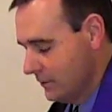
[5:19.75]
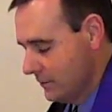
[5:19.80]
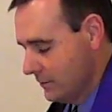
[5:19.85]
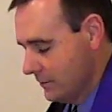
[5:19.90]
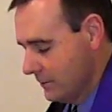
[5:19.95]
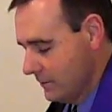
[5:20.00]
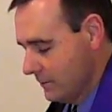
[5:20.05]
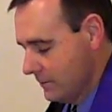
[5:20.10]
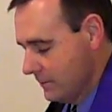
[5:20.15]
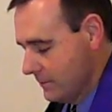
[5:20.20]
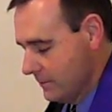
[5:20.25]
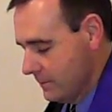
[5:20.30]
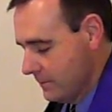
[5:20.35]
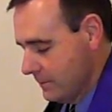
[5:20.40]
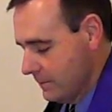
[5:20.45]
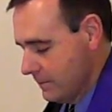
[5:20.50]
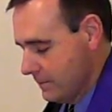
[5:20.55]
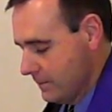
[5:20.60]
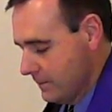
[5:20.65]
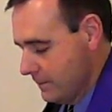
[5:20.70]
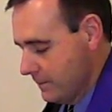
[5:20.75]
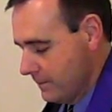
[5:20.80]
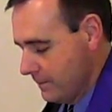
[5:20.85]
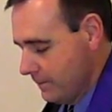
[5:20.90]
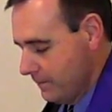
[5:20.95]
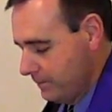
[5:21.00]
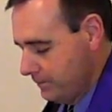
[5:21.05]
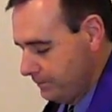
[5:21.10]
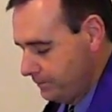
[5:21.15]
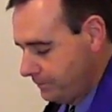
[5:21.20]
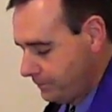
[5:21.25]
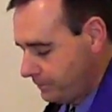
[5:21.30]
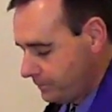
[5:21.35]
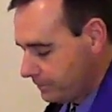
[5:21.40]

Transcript: (silence)